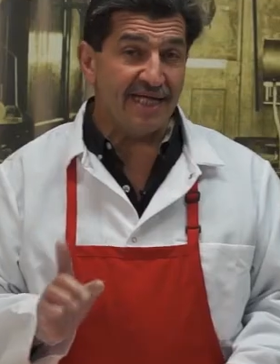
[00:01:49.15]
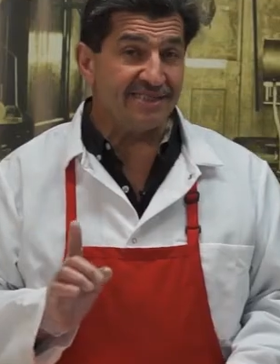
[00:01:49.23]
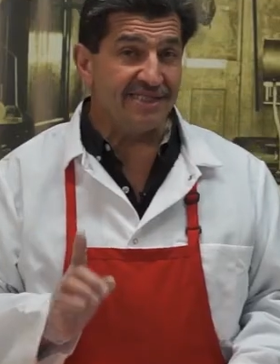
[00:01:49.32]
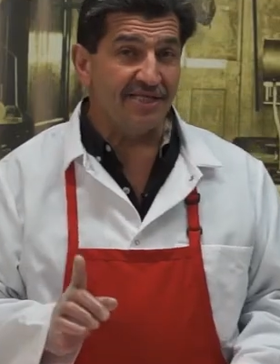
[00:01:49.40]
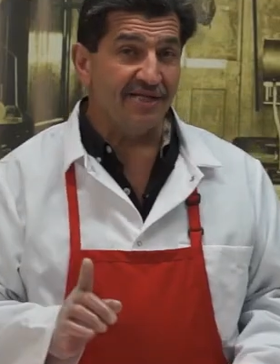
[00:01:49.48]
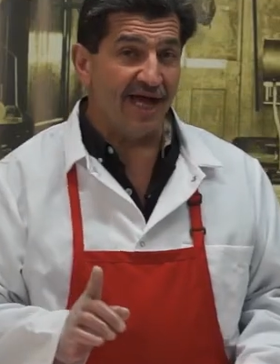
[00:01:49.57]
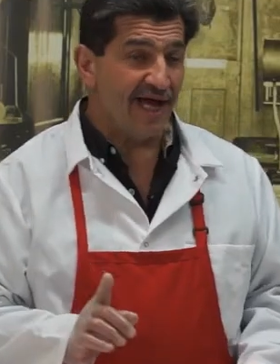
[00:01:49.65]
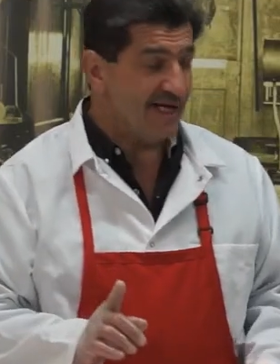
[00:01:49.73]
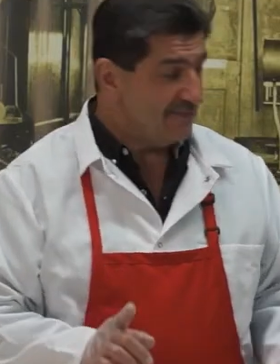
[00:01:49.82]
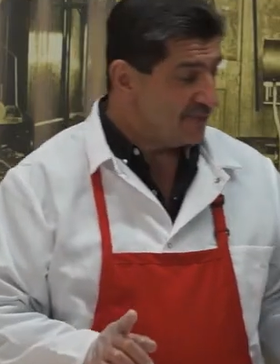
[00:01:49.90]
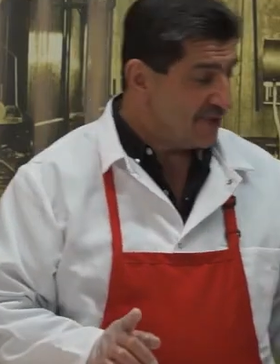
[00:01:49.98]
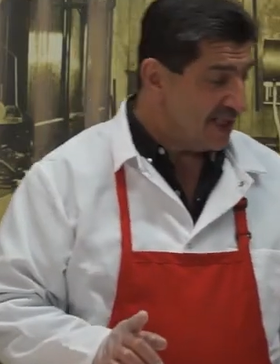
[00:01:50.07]
Next in
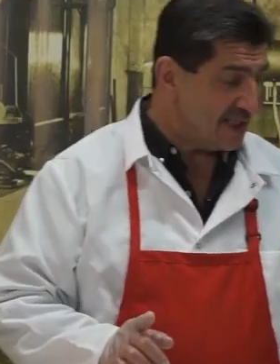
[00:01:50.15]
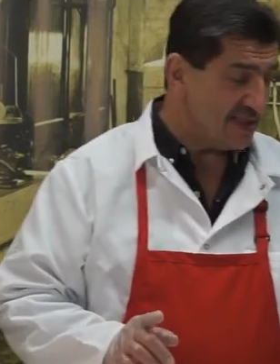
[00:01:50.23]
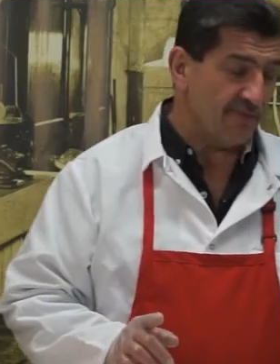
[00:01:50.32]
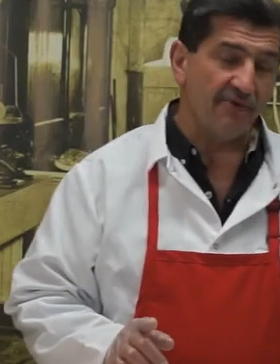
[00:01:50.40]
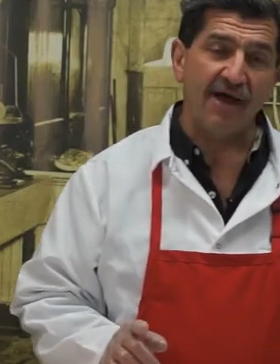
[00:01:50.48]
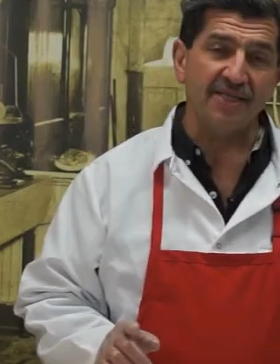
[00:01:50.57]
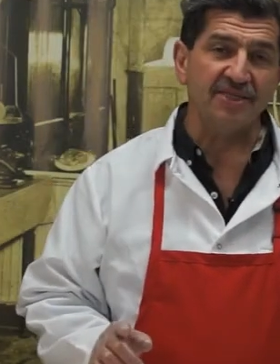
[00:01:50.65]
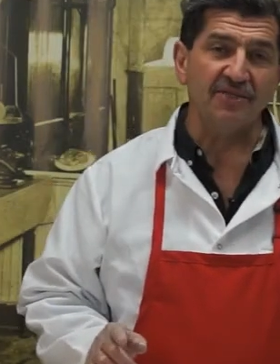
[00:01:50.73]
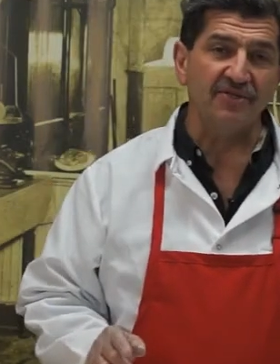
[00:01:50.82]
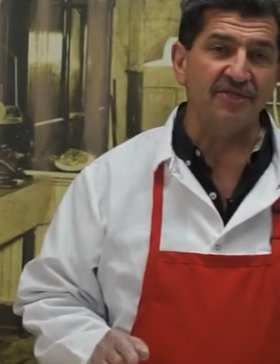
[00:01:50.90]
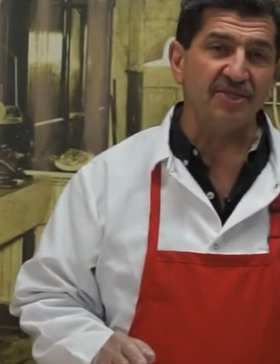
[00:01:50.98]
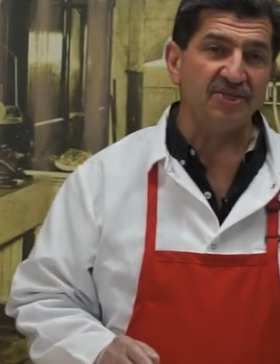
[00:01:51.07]
line is
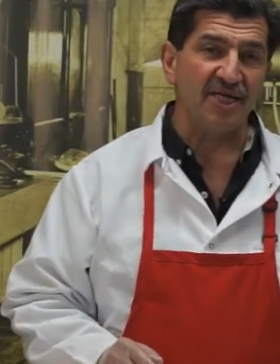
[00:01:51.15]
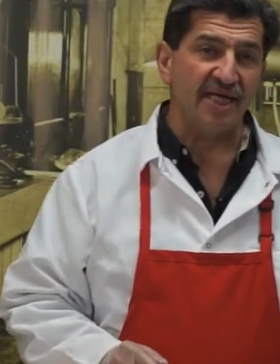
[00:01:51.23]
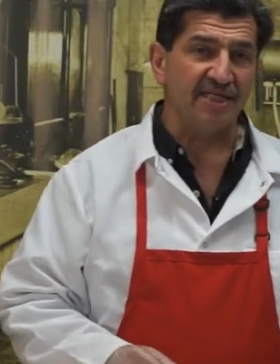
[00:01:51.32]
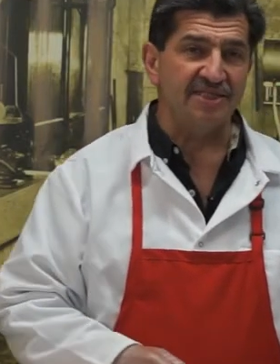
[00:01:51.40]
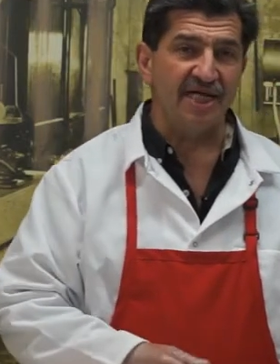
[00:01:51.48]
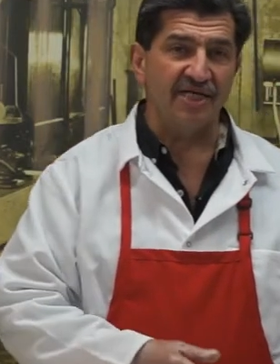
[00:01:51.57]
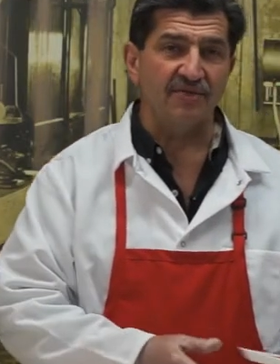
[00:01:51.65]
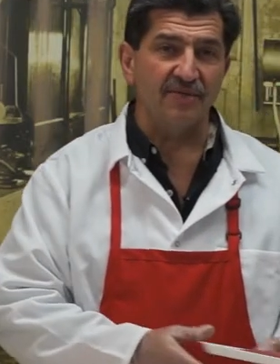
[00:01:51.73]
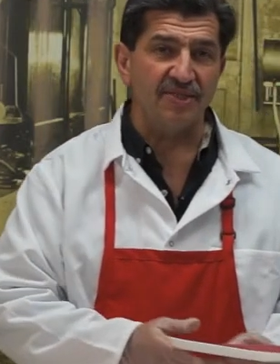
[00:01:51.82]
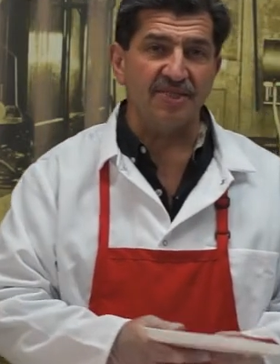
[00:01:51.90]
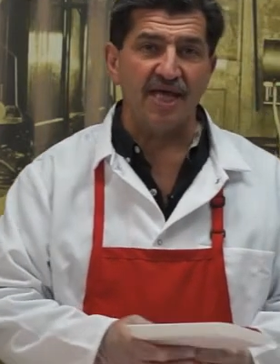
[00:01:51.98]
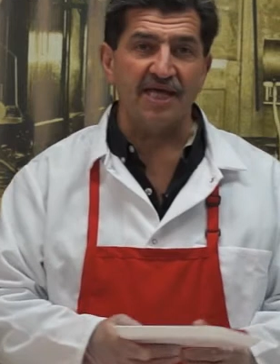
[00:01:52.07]
surprisingly the second
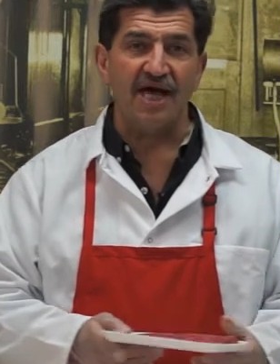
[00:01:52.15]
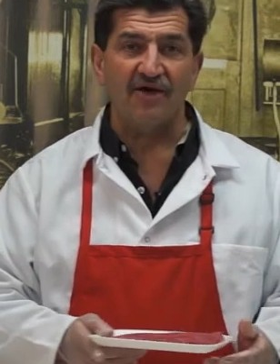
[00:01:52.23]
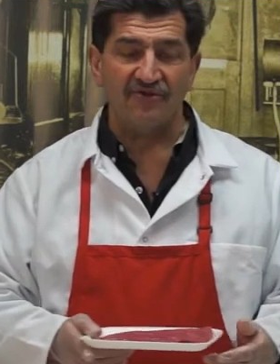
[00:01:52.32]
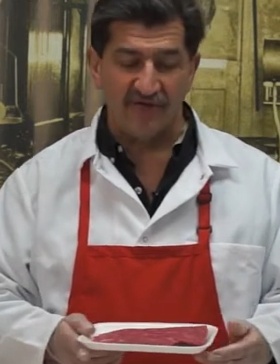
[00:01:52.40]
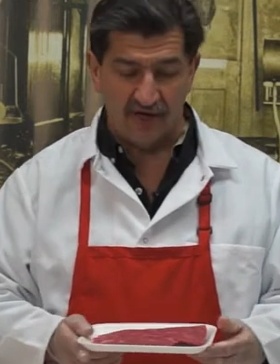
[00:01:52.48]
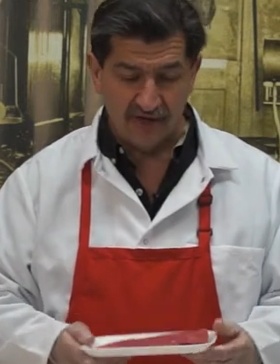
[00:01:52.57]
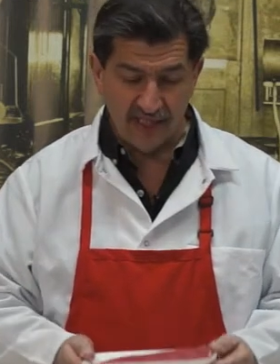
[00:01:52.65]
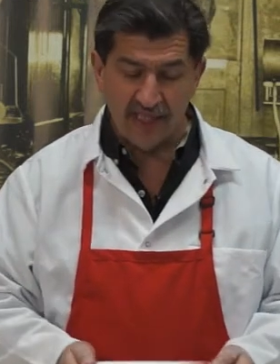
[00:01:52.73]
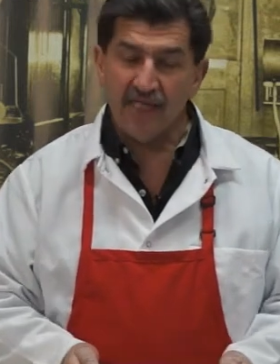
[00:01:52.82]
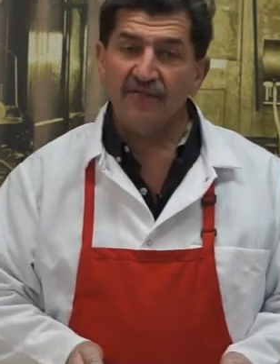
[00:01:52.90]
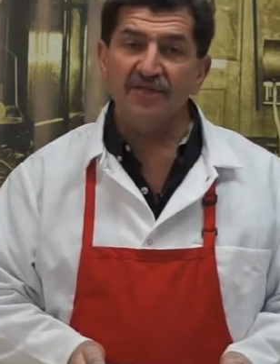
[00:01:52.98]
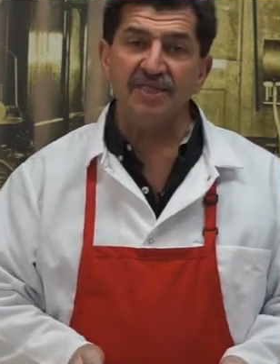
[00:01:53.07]
tenderest steak out there.
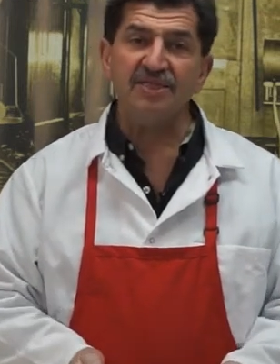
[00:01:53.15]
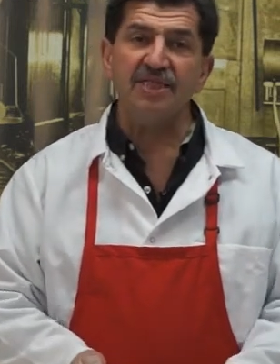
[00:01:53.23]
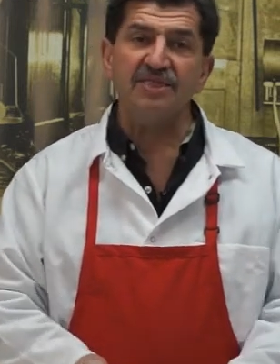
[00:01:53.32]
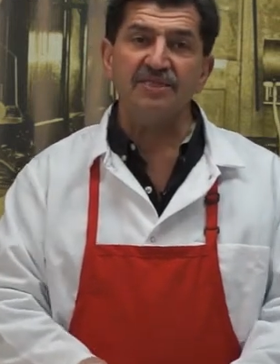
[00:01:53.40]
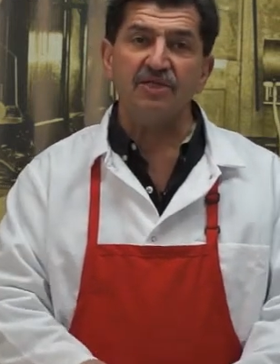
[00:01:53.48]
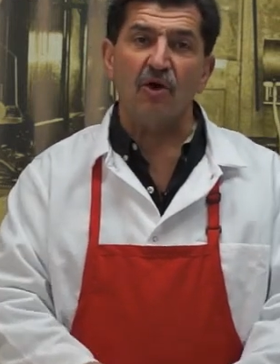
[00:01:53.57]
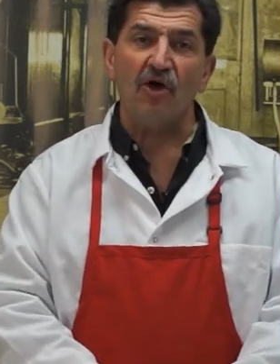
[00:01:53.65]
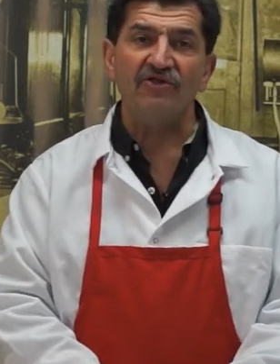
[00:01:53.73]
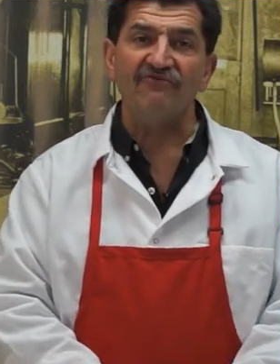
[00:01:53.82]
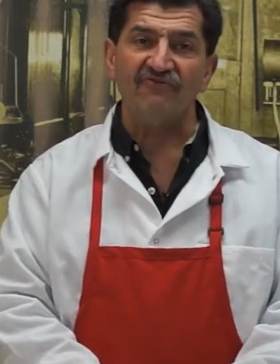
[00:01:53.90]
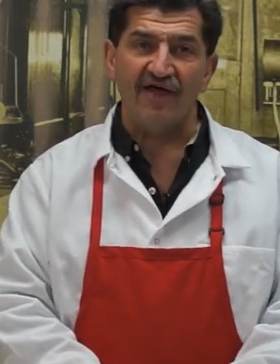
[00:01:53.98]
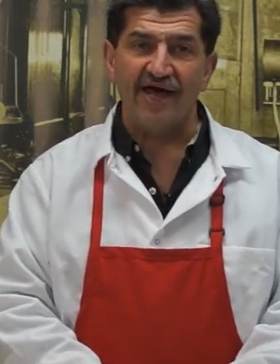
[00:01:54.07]
This is called
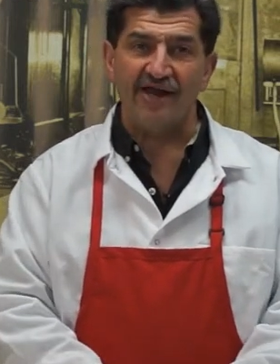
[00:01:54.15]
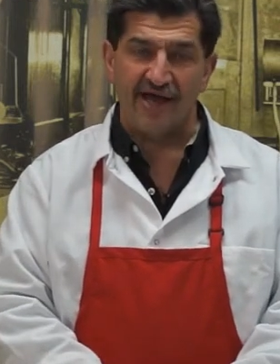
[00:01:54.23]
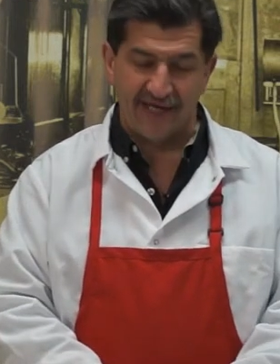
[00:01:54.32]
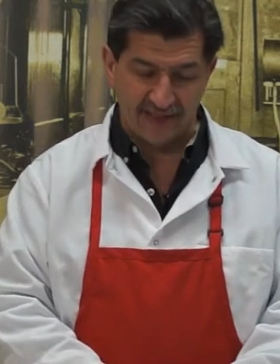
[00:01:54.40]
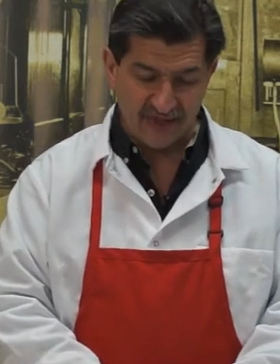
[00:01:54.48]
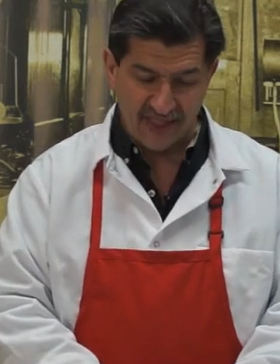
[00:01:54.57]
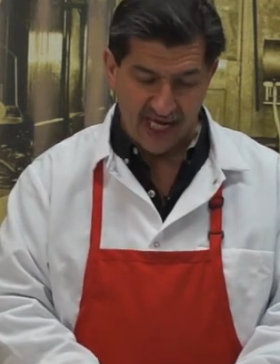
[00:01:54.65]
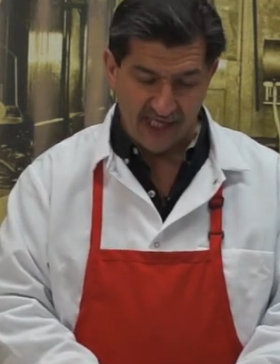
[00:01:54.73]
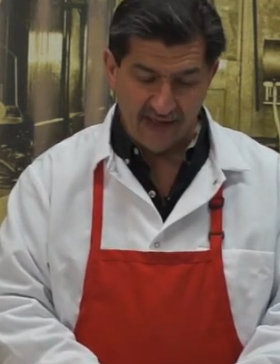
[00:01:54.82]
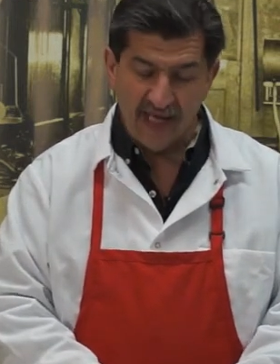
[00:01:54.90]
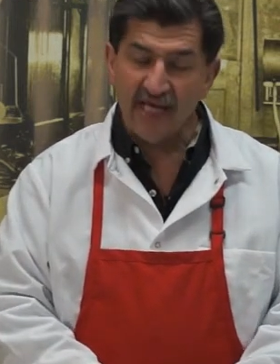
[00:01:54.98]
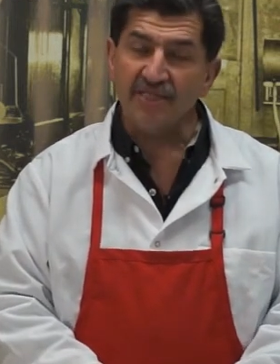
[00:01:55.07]
the flat iron steak.
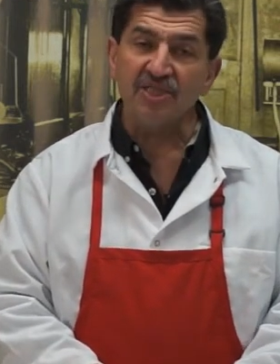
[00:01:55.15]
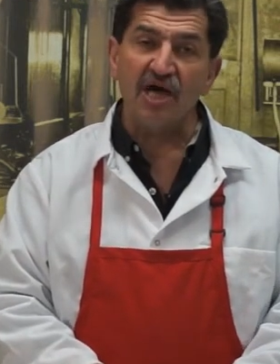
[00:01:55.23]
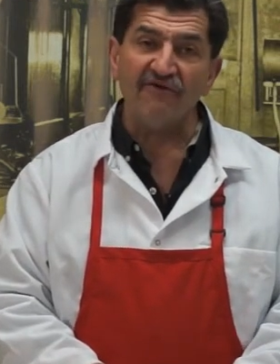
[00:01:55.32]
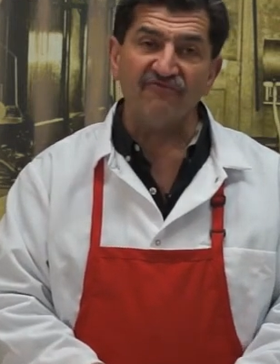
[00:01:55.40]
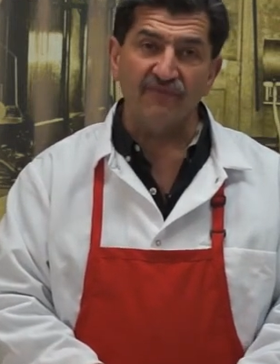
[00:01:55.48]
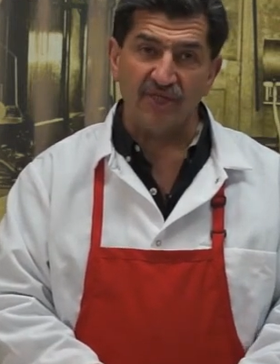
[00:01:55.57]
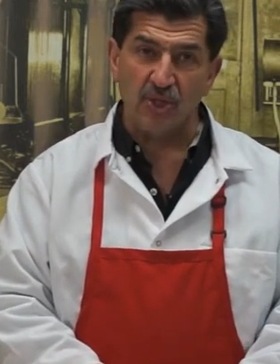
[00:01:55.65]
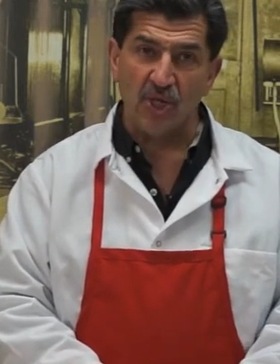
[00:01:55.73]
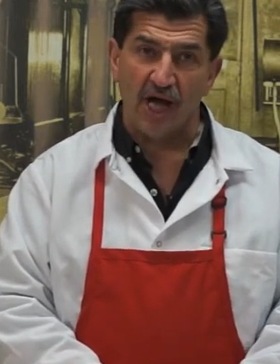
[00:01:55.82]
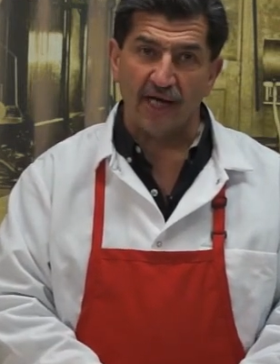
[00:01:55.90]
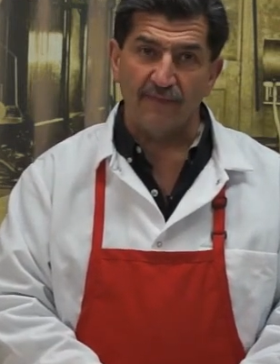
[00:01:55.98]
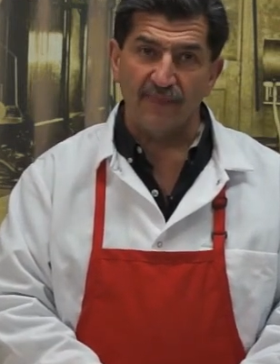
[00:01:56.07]
It's cut from the
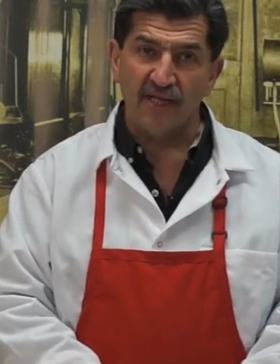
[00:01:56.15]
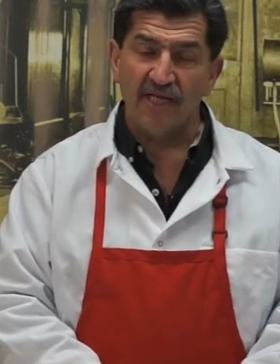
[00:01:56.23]
chuck.